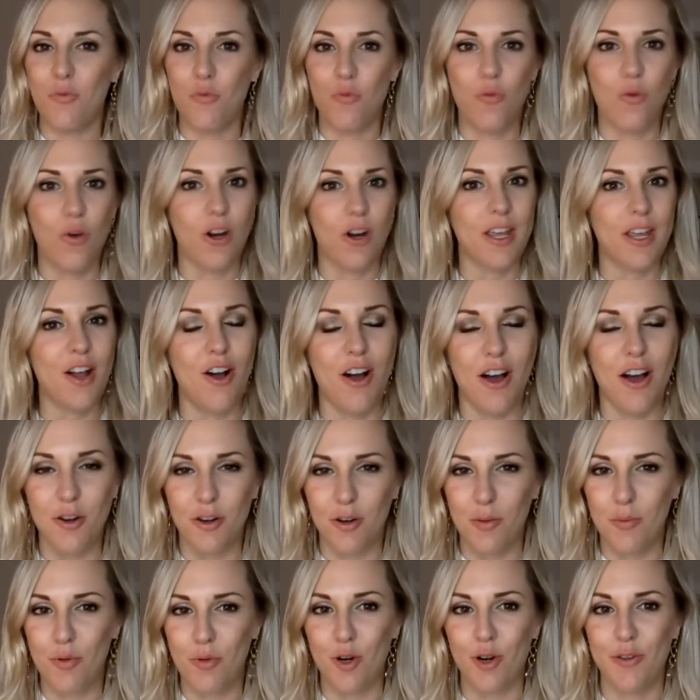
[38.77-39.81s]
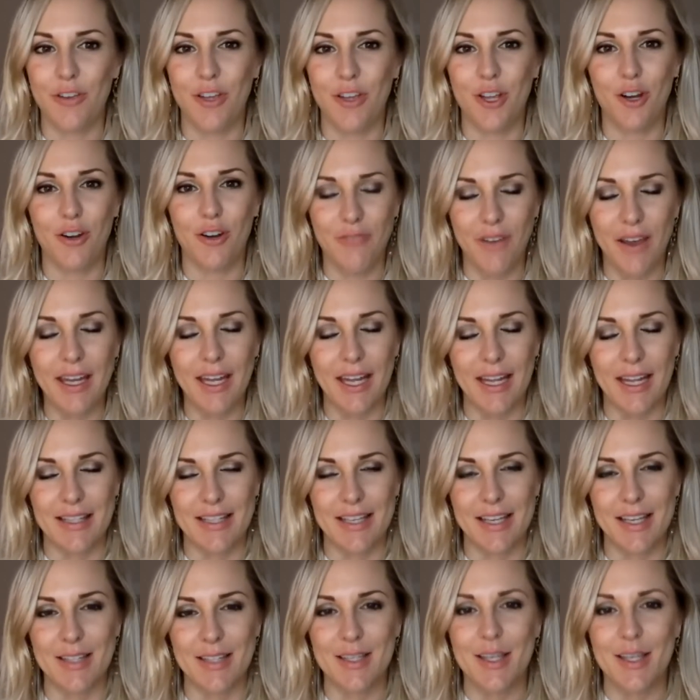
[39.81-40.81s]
working on or improving your finances.